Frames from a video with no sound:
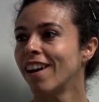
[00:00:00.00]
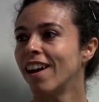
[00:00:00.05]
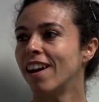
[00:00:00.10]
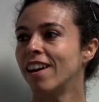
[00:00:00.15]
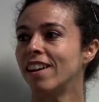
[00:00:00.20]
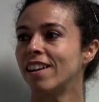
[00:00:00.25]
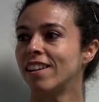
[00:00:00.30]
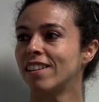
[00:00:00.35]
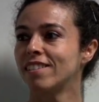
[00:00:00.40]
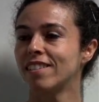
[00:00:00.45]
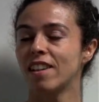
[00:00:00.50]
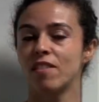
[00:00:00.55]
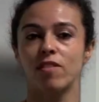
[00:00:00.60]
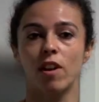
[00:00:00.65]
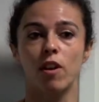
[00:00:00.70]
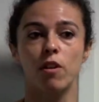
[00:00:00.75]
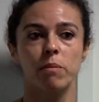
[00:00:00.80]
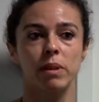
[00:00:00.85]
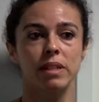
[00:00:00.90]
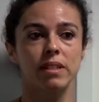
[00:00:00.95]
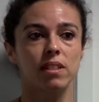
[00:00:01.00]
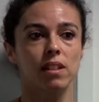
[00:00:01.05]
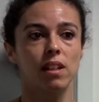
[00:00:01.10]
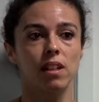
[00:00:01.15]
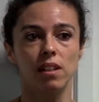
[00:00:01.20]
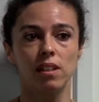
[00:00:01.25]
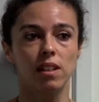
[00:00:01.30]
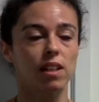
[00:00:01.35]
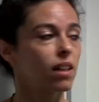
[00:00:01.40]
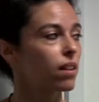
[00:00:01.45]
an
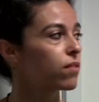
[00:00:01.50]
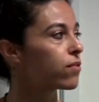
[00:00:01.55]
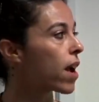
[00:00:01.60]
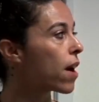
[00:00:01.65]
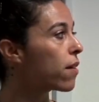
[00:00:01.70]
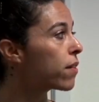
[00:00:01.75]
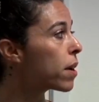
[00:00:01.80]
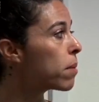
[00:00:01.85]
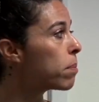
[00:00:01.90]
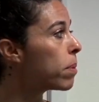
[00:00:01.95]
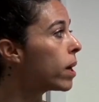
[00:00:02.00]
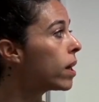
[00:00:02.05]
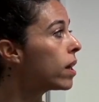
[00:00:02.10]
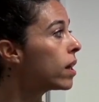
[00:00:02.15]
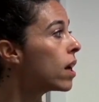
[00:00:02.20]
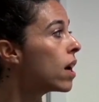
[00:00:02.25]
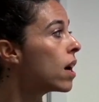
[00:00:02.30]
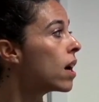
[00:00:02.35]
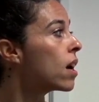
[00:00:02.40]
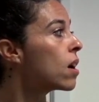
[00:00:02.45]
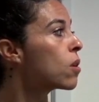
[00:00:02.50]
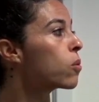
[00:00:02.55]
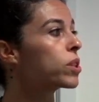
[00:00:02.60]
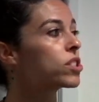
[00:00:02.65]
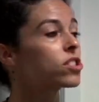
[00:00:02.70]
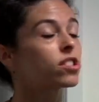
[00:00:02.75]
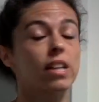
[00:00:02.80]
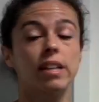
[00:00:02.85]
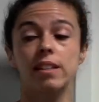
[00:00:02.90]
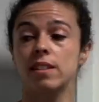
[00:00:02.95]
environmental variable
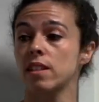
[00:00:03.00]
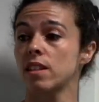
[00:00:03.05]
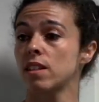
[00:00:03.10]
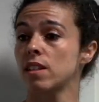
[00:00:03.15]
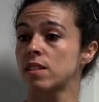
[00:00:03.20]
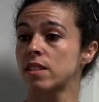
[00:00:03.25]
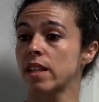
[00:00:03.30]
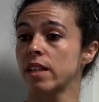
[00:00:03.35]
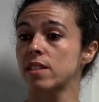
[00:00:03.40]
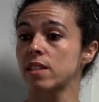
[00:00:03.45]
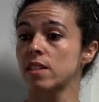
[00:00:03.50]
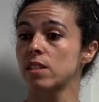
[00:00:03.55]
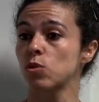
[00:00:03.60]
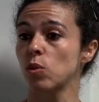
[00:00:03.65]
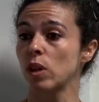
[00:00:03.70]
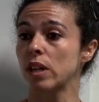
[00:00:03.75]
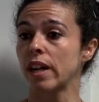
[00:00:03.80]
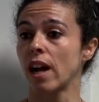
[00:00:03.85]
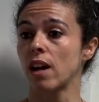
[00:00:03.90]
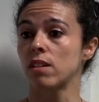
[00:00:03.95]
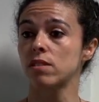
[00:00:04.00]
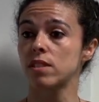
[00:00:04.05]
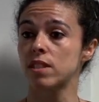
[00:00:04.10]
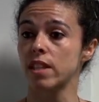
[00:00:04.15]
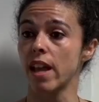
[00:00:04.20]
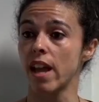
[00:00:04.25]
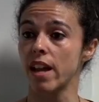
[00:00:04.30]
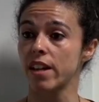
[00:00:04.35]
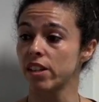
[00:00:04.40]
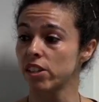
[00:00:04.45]
which takes into account
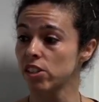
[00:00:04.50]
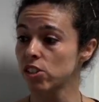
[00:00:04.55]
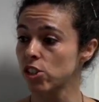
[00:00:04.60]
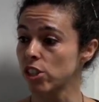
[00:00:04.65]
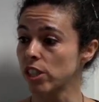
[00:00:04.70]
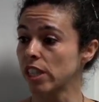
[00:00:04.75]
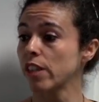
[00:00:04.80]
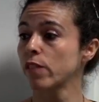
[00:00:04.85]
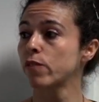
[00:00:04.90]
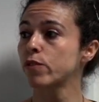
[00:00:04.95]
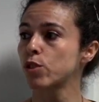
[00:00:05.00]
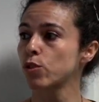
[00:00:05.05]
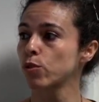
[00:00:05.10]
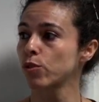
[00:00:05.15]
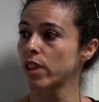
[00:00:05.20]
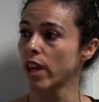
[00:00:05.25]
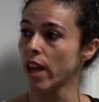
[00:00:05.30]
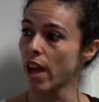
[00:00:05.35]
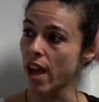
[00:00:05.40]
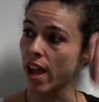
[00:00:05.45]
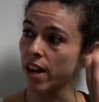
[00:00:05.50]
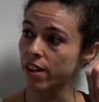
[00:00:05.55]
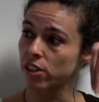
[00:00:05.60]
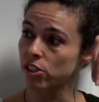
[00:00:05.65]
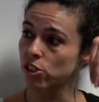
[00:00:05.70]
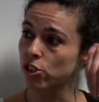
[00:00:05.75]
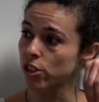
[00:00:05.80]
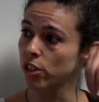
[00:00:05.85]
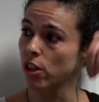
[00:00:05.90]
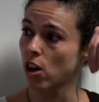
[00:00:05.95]
the energy, gives you the
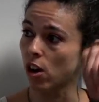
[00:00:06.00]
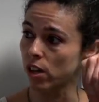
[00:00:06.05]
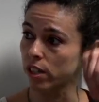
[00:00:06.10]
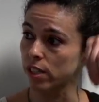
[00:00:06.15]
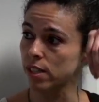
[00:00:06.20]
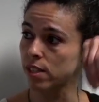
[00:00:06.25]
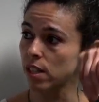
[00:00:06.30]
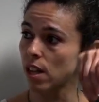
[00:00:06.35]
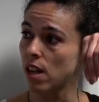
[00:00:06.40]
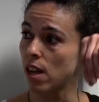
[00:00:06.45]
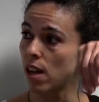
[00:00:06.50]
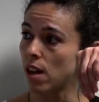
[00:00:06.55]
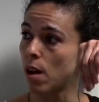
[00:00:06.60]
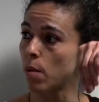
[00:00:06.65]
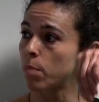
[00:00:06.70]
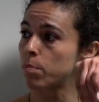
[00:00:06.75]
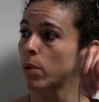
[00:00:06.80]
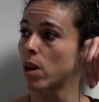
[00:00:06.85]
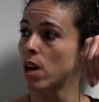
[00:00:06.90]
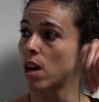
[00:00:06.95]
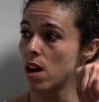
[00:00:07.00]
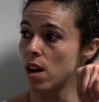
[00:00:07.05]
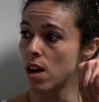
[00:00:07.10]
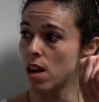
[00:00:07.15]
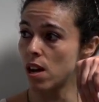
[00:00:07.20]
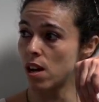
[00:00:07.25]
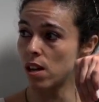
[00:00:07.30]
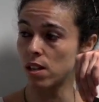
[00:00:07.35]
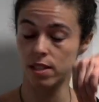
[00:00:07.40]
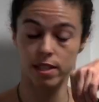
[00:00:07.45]
energy on
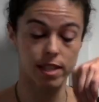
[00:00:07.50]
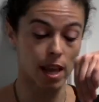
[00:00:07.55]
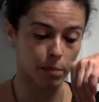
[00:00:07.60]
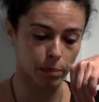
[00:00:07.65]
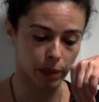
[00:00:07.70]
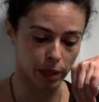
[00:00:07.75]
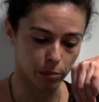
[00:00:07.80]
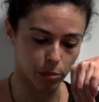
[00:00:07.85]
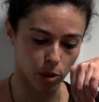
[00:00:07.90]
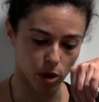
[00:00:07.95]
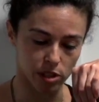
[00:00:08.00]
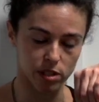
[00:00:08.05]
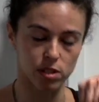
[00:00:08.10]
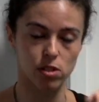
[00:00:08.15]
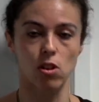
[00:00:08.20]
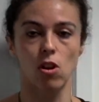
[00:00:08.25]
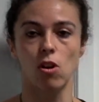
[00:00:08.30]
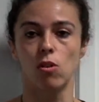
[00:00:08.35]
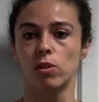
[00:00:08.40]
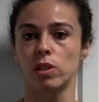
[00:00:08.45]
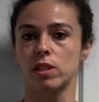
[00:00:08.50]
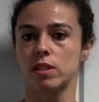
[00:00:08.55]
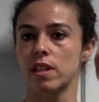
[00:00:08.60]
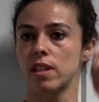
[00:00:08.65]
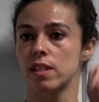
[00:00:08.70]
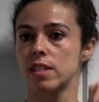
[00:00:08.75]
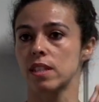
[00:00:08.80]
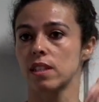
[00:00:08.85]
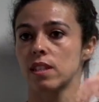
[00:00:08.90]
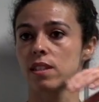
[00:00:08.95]
a sampling point. So it
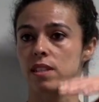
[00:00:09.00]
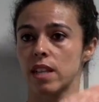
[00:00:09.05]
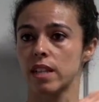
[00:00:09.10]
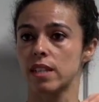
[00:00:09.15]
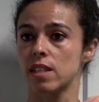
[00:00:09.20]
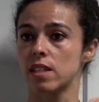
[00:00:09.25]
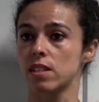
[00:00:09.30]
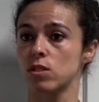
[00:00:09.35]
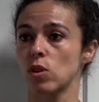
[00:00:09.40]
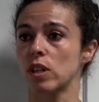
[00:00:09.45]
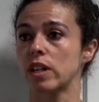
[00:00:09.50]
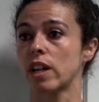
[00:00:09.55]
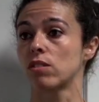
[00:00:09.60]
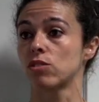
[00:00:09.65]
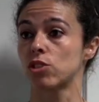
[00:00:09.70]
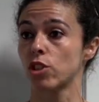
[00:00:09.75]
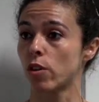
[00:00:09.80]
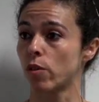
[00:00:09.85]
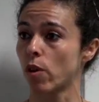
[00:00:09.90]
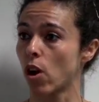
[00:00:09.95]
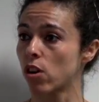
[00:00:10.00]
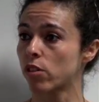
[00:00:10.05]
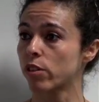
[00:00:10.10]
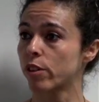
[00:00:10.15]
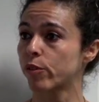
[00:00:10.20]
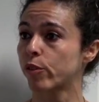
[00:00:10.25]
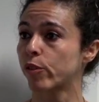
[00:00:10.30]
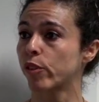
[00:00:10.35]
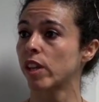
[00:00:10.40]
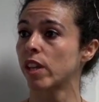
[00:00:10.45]
takes into account the
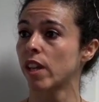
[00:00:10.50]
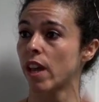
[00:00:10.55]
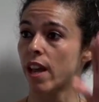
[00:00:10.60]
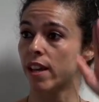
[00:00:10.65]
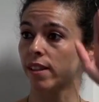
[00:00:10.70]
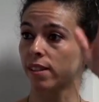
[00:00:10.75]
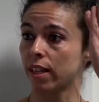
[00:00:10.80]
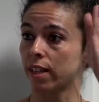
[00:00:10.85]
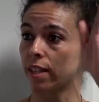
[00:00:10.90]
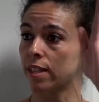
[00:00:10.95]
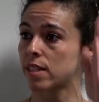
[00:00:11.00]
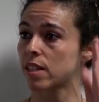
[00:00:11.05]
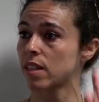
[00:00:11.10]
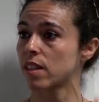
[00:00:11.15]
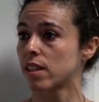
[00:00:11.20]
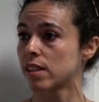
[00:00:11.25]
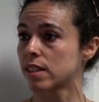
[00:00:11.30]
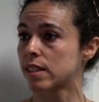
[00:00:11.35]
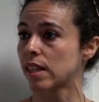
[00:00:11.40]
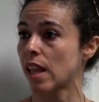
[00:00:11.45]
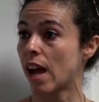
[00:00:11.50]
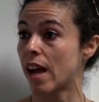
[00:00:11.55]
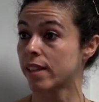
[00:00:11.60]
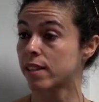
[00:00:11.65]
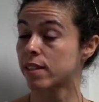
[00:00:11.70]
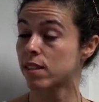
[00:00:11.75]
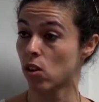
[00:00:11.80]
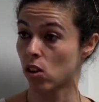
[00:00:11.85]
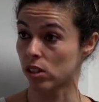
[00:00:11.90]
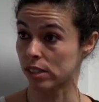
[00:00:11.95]
orography and the incident
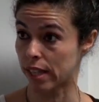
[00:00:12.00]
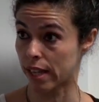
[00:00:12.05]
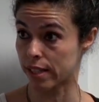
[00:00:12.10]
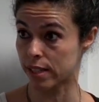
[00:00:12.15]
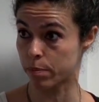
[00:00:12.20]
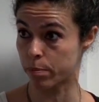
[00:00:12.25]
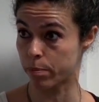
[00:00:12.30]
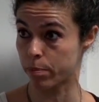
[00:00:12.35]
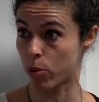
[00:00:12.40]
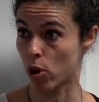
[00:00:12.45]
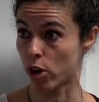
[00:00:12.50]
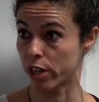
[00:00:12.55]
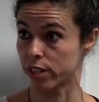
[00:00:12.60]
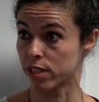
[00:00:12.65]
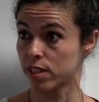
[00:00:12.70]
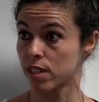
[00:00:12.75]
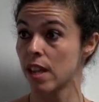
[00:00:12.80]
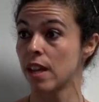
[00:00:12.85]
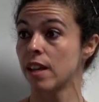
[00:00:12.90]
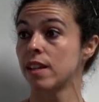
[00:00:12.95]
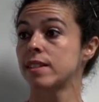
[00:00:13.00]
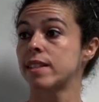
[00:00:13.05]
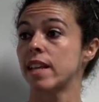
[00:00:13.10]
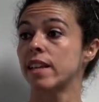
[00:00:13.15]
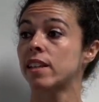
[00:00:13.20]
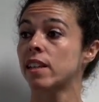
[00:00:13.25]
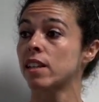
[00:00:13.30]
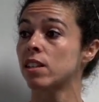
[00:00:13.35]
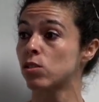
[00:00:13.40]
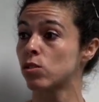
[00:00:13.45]
light on that point,
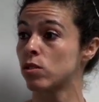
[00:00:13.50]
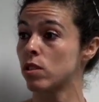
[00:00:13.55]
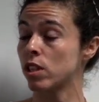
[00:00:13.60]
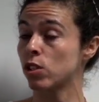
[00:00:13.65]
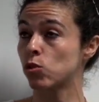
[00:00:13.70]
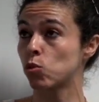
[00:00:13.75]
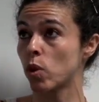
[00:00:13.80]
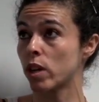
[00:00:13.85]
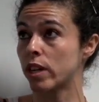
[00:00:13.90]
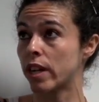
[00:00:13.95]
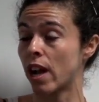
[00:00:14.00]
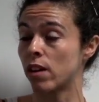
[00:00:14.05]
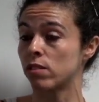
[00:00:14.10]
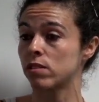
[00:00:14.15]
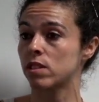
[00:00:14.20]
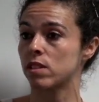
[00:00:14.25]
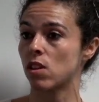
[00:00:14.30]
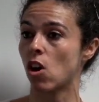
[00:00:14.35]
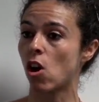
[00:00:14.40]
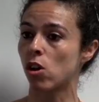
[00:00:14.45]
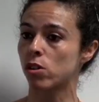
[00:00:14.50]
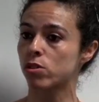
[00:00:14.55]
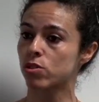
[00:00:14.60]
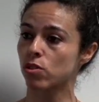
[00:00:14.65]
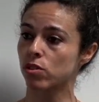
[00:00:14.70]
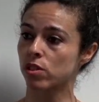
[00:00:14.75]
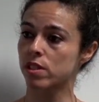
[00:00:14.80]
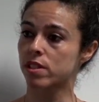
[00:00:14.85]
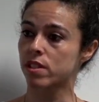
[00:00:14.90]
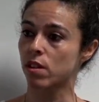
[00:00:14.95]
taking into account
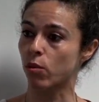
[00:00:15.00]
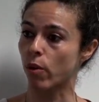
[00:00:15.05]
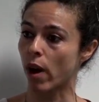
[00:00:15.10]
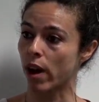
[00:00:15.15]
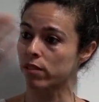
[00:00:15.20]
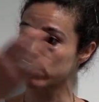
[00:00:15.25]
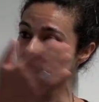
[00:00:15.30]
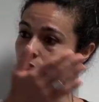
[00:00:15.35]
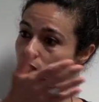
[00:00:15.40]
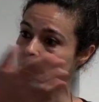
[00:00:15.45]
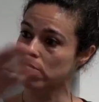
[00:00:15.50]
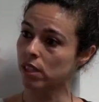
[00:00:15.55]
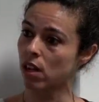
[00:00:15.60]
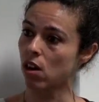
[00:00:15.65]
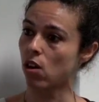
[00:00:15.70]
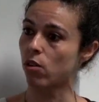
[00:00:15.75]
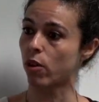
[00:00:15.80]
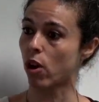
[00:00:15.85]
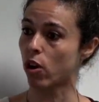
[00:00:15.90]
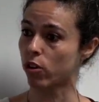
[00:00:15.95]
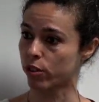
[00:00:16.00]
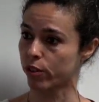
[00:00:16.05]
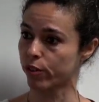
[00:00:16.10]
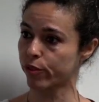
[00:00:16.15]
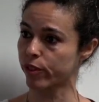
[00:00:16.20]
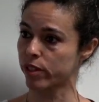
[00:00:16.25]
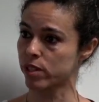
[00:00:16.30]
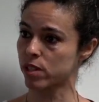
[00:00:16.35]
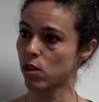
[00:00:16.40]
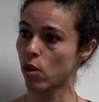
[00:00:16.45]
also the surrounding
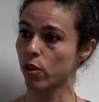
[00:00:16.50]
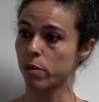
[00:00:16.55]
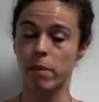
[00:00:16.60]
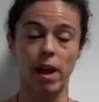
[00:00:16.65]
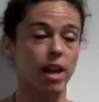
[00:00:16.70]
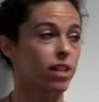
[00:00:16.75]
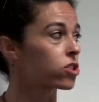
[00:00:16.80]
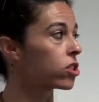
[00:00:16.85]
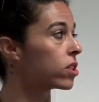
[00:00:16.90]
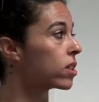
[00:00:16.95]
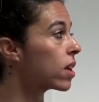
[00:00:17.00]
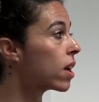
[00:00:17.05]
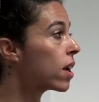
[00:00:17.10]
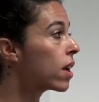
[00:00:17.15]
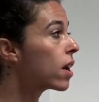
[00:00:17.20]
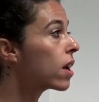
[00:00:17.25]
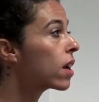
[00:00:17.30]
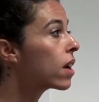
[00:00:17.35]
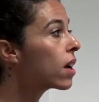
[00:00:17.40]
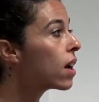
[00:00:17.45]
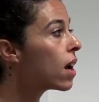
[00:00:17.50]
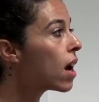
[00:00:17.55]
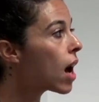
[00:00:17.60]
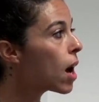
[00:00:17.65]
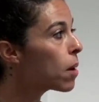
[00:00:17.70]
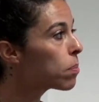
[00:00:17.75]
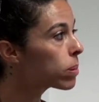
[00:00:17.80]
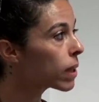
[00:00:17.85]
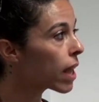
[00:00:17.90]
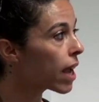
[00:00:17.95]
orography. So imagine
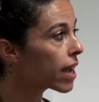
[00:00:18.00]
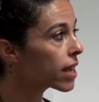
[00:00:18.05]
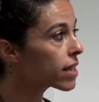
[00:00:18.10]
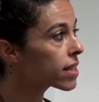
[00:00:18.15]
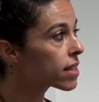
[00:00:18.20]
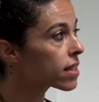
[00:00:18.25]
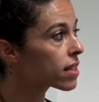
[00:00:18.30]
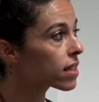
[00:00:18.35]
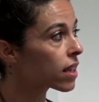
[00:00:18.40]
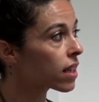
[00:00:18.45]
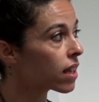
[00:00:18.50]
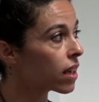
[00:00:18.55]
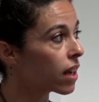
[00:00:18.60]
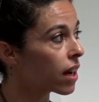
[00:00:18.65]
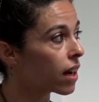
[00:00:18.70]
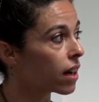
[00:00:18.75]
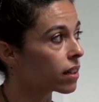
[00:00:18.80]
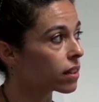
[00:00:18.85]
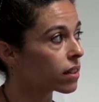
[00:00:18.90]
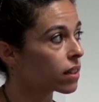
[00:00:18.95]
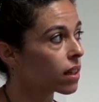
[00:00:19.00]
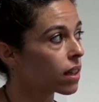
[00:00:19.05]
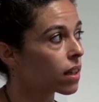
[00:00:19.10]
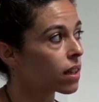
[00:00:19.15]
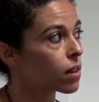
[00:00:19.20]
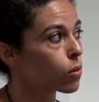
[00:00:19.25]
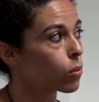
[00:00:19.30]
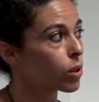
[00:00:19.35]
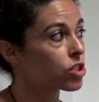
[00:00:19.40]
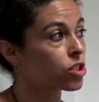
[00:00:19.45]
a place here,
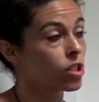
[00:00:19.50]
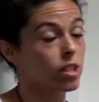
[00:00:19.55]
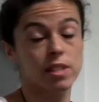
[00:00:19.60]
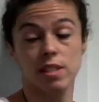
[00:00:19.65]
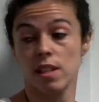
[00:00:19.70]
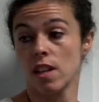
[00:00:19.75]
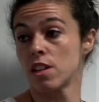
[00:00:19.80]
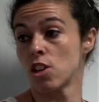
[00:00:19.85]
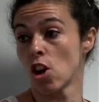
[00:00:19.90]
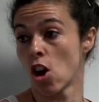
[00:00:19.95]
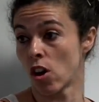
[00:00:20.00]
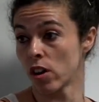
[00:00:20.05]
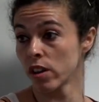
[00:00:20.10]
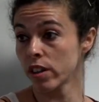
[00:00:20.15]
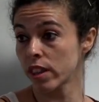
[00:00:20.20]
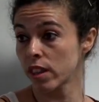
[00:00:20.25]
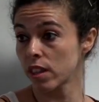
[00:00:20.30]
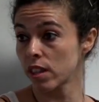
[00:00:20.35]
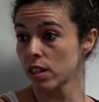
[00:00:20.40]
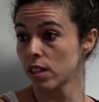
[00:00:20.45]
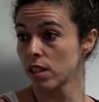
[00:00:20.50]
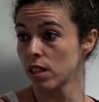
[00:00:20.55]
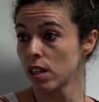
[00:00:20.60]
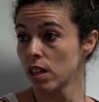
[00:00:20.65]
which is north,